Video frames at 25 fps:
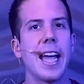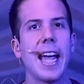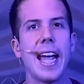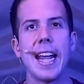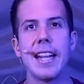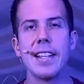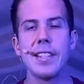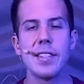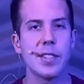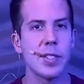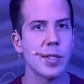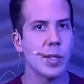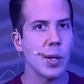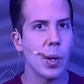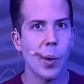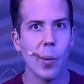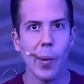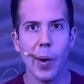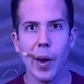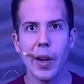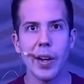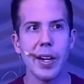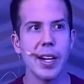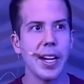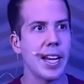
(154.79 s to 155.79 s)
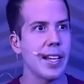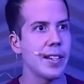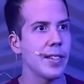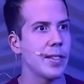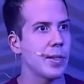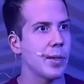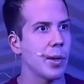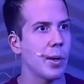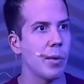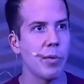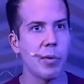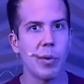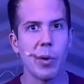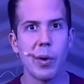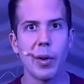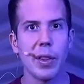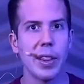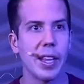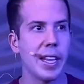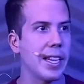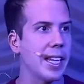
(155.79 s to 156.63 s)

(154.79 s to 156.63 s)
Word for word: and so on and so forth.